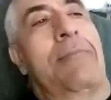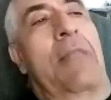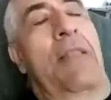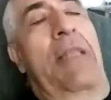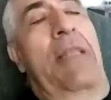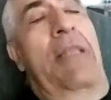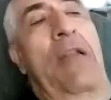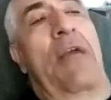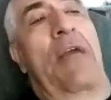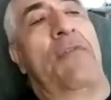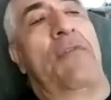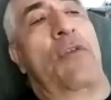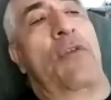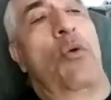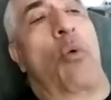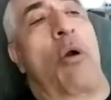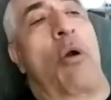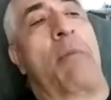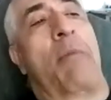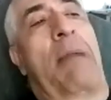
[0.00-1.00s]
Then you have to do
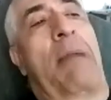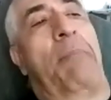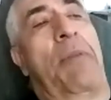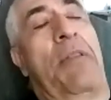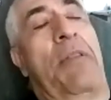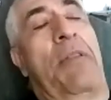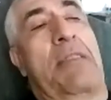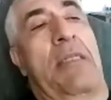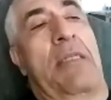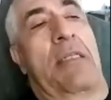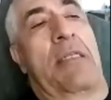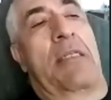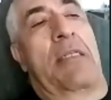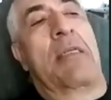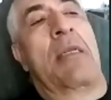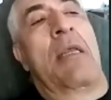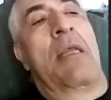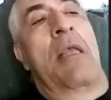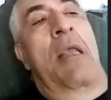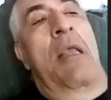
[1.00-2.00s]
warm up and things like this.
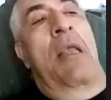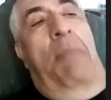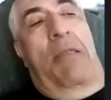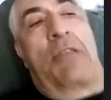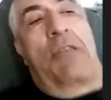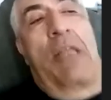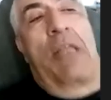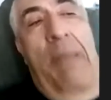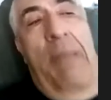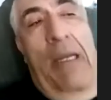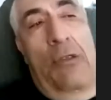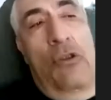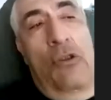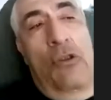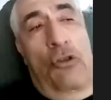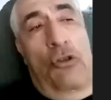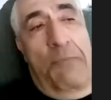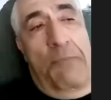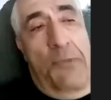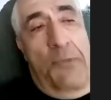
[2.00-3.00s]
But it's going to be on
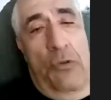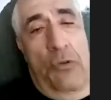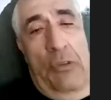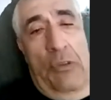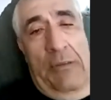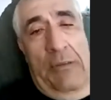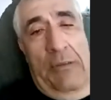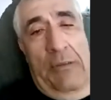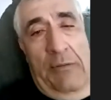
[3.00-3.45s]
YouTube soon